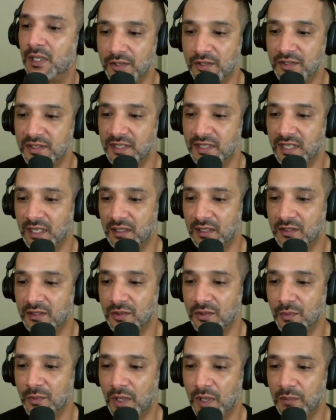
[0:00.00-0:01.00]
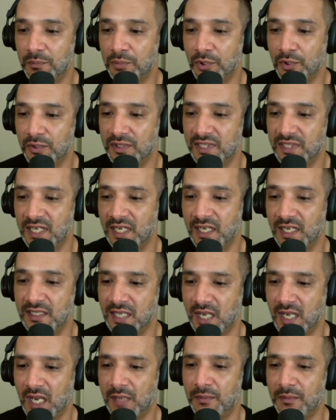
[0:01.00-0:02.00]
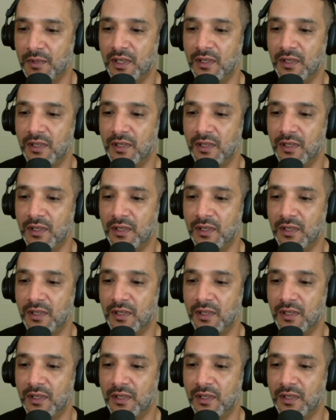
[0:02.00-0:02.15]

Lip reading: Do you stick to one protein at a time,